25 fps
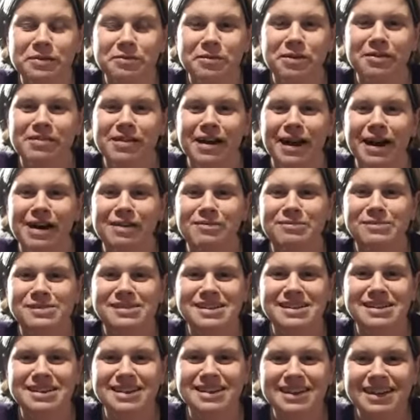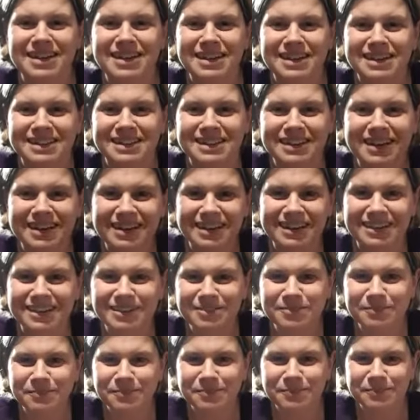my house. So
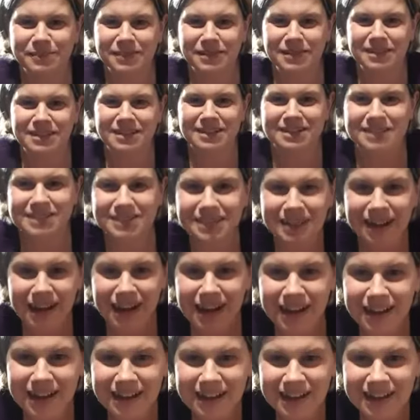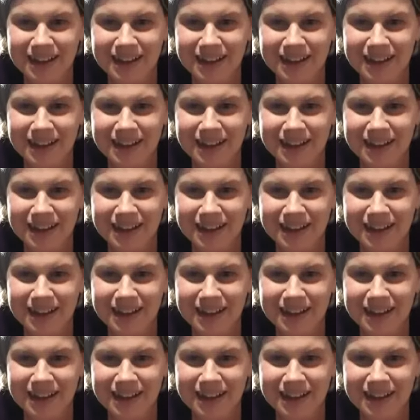didn't do that.